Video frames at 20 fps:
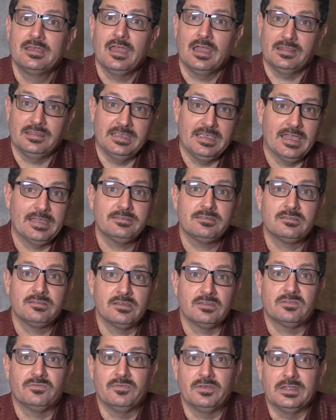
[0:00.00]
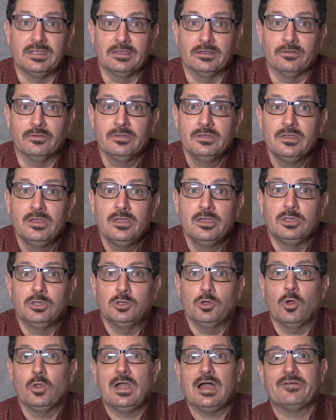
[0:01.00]
At the end of this video,
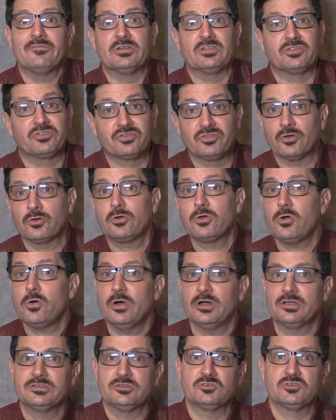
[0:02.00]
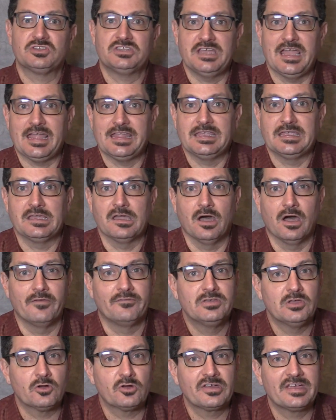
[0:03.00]
you'll have a thorough understanding of
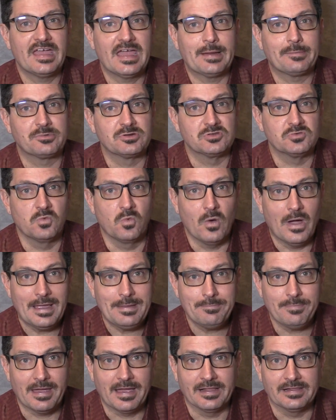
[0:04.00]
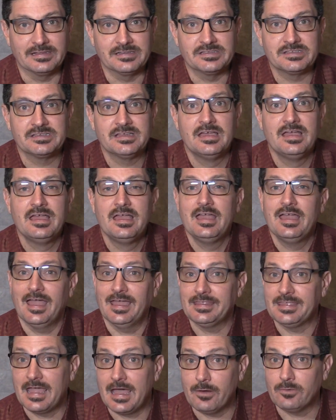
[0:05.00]
your camera's white balance
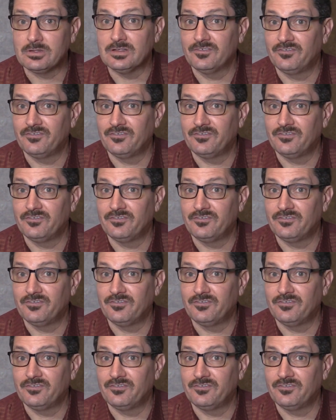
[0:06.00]
and how it